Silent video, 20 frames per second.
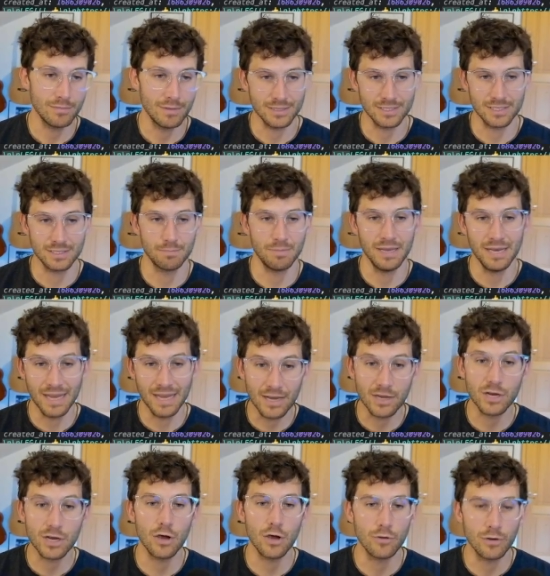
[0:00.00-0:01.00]
that's been
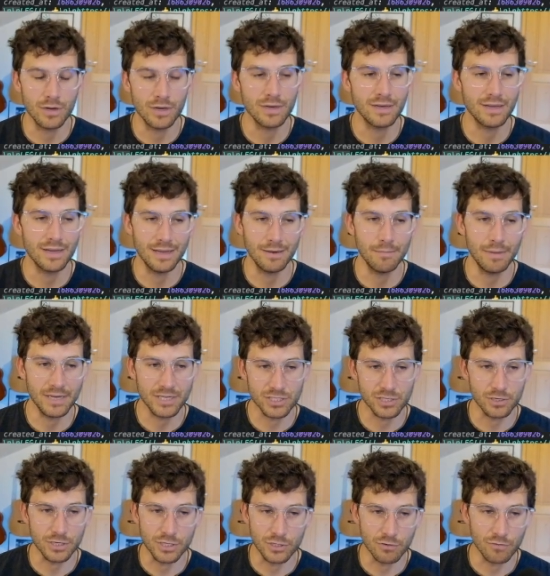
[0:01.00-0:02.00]
encoded in
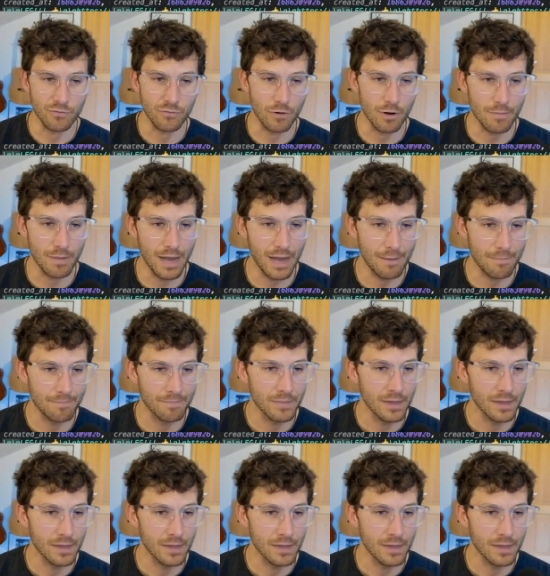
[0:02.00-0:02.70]
fetch32 format.